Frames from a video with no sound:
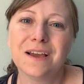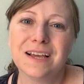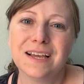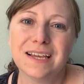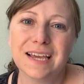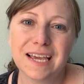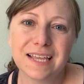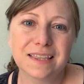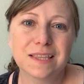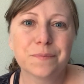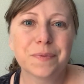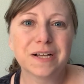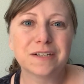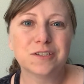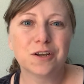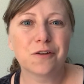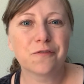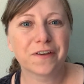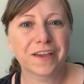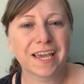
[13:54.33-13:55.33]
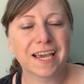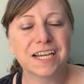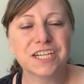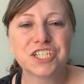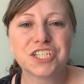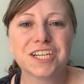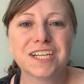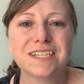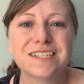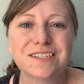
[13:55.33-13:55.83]
hit the bell
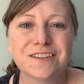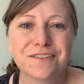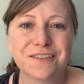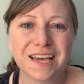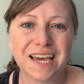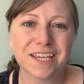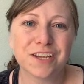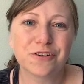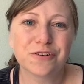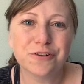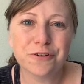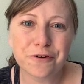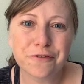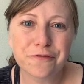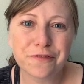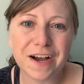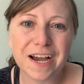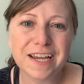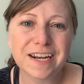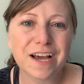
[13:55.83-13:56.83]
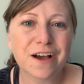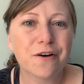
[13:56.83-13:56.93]
notification so that you're notified